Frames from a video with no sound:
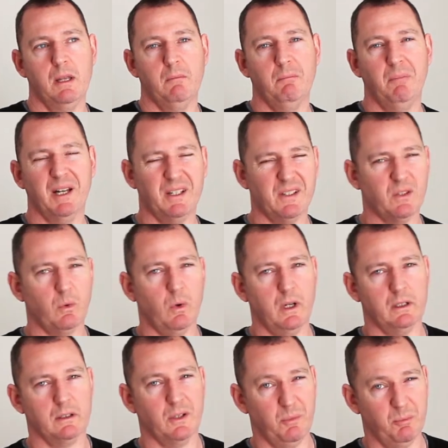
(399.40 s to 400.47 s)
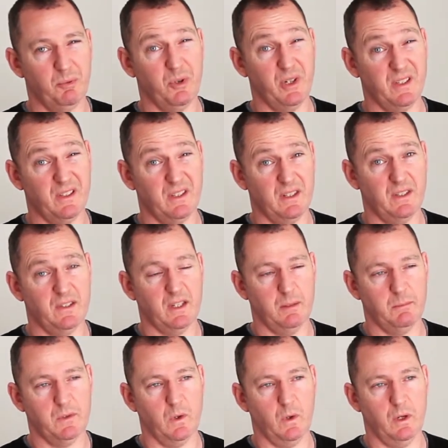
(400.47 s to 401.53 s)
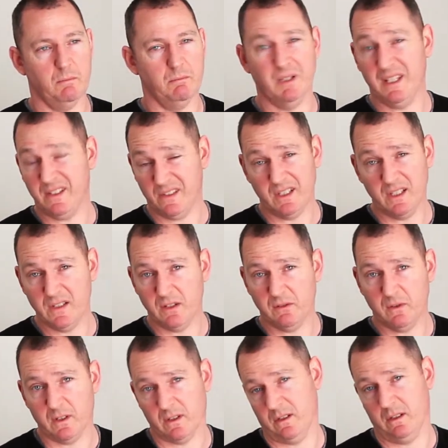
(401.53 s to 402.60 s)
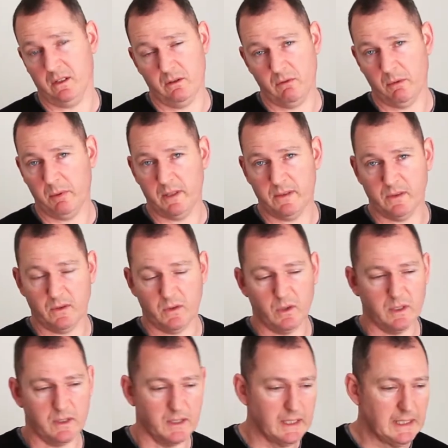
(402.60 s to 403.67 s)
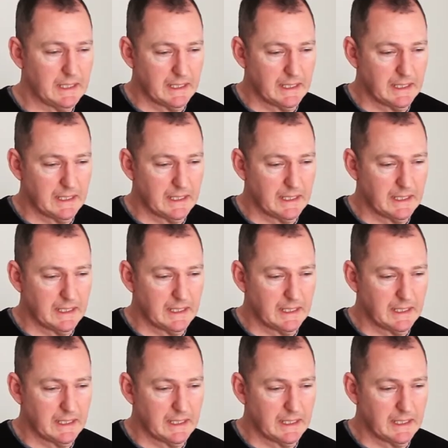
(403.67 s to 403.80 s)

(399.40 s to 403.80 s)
But it's quite compressed at the same time. But it's an easy fix, you know, replace the strings.